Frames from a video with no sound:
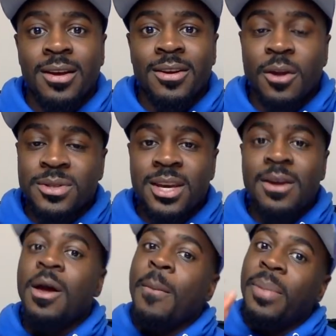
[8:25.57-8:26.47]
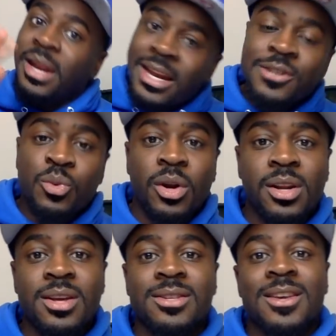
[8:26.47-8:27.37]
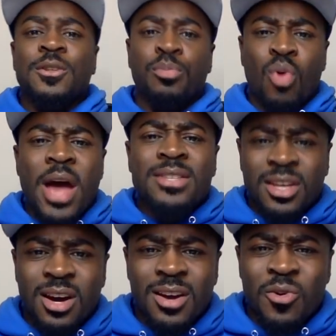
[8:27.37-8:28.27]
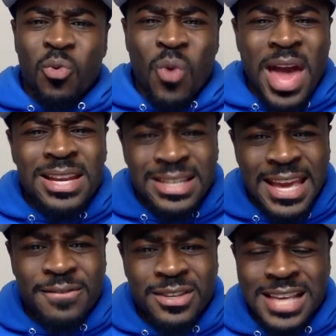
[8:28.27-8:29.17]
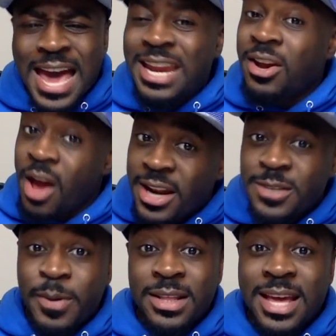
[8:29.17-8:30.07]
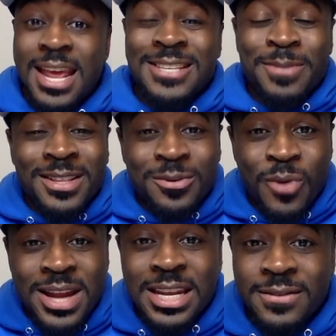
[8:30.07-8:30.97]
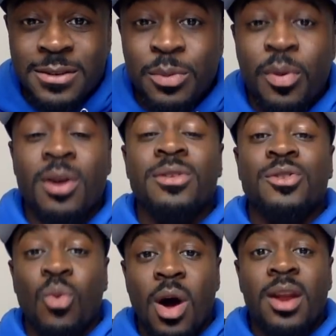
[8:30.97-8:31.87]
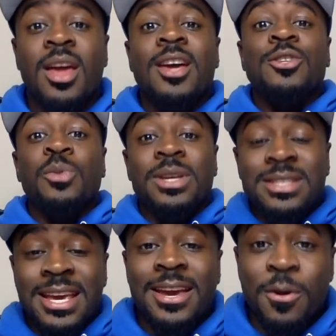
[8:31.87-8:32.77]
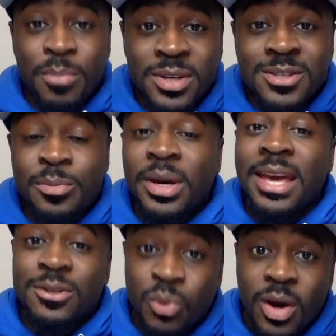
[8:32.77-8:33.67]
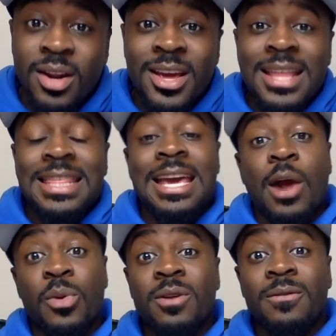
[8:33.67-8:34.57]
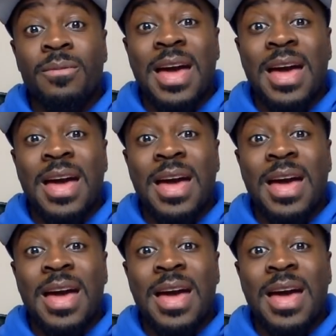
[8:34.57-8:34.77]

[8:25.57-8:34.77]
You know what I'm saying? But it is what it is. Surprise cut, Ryan Davis. I did not expect that. I expected Ryan Davis to be part of the squad so we can take care of business. But guess what? They got rid of him.